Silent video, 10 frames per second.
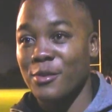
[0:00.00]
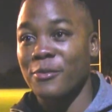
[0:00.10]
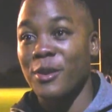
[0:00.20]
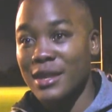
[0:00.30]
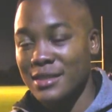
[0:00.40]

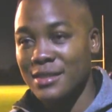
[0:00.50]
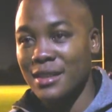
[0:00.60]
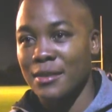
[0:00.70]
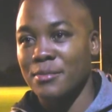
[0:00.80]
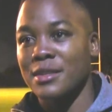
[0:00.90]
for us
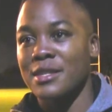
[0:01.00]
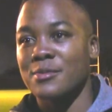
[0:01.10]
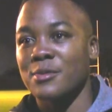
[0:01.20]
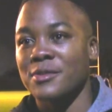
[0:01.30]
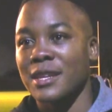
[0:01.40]
in
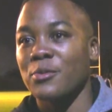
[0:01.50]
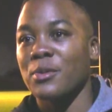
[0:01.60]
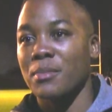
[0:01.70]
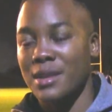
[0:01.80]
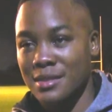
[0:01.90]
terms of saying
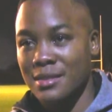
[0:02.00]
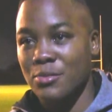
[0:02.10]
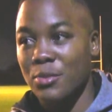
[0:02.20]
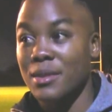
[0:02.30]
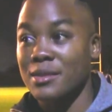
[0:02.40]
we
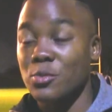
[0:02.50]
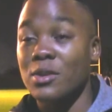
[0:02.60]
must